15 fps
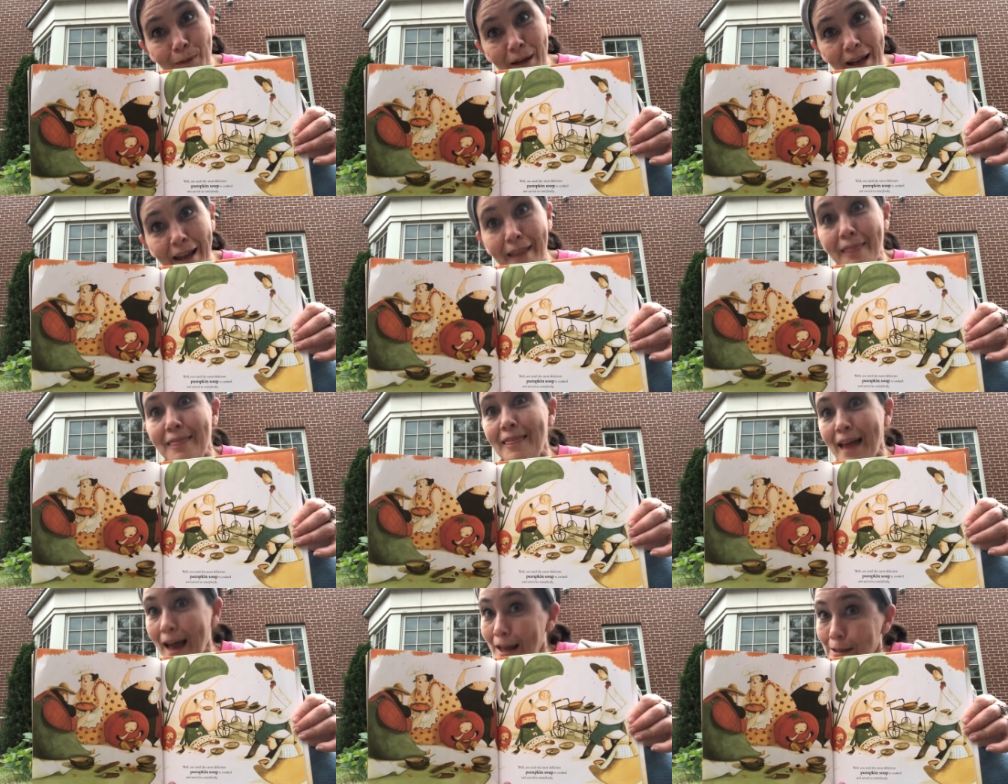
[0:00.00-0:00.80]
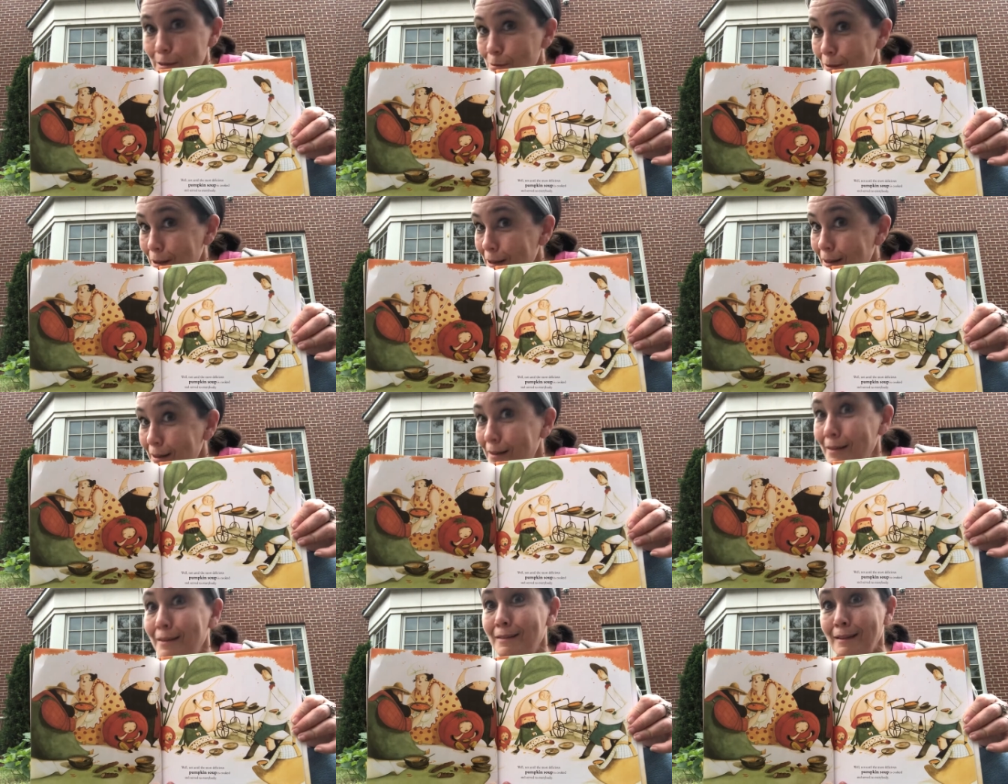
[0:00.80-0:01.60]
And that's when
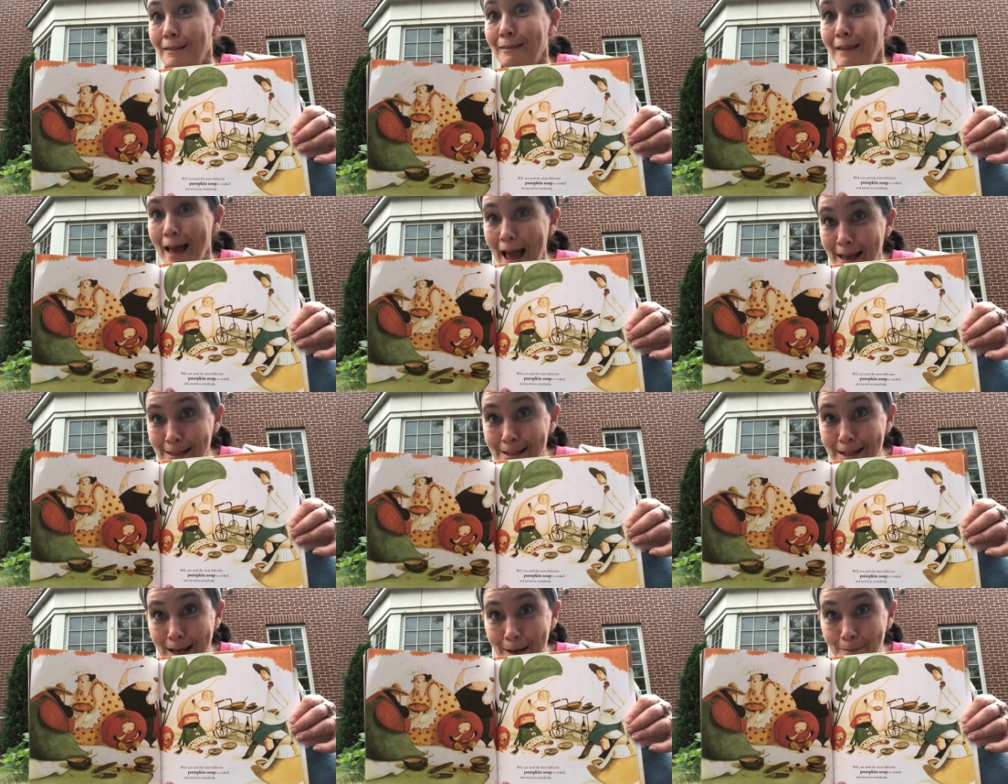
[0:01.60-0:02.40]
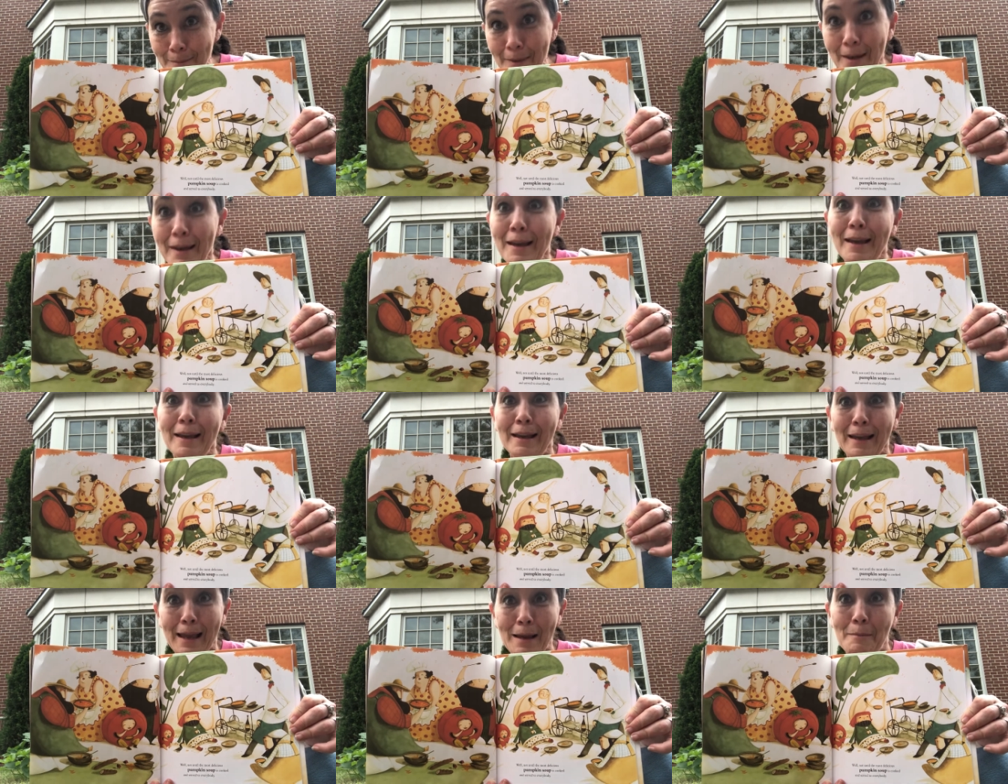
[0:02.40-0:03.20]
the last time it
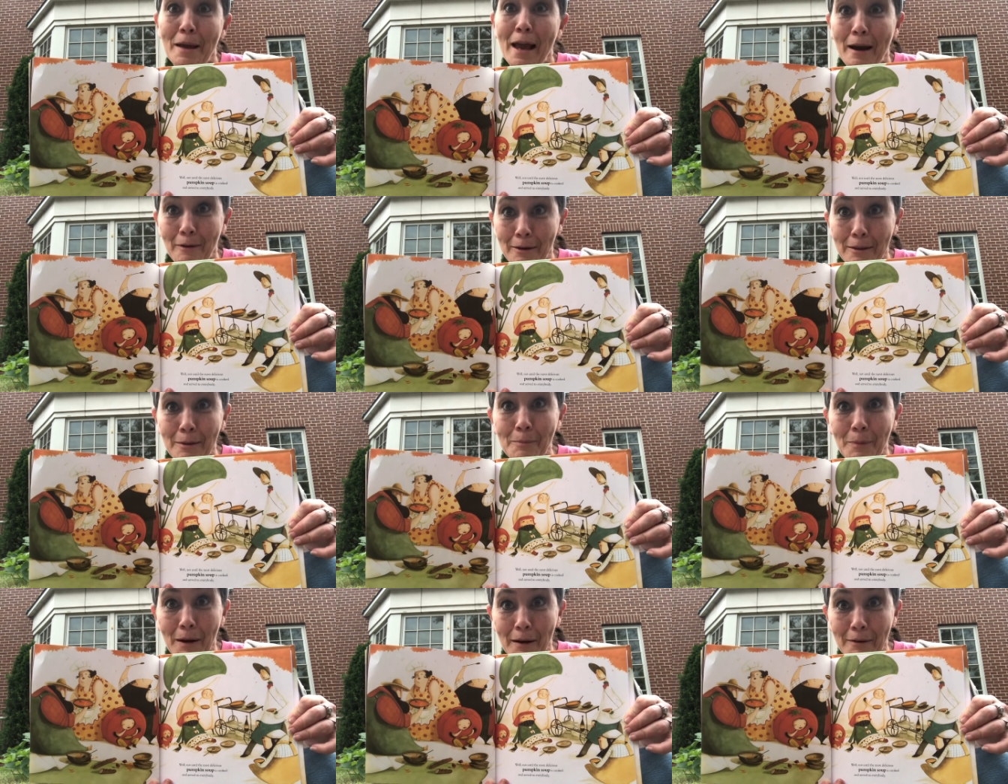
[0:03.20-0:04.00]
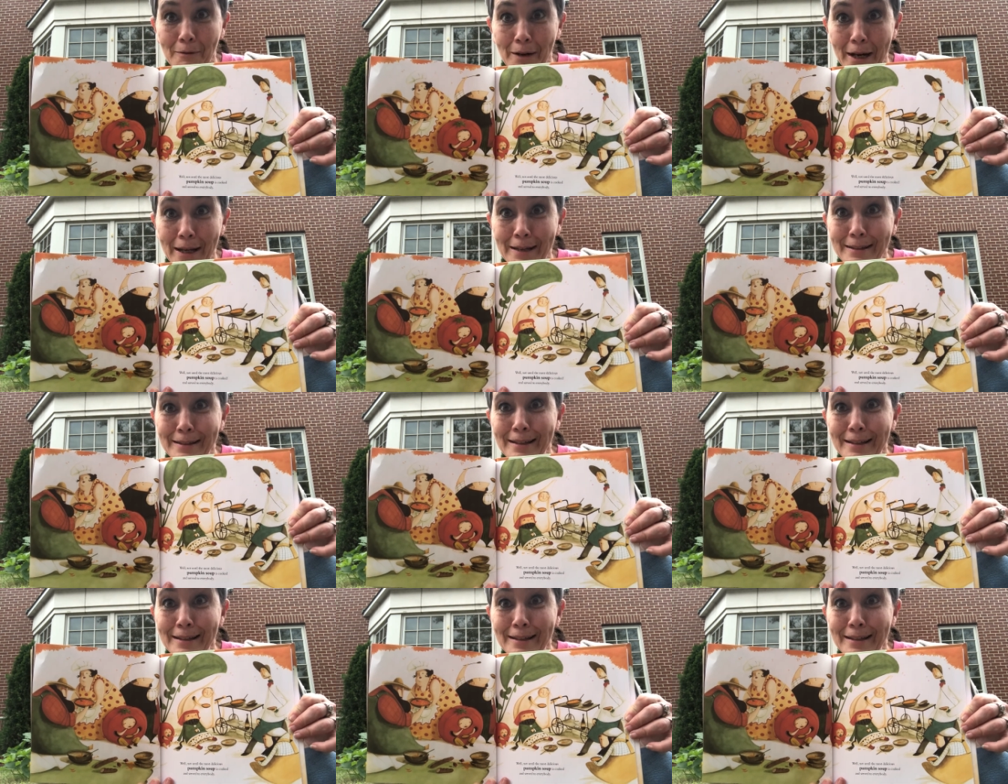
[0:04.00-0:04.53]
came out of the pot, right?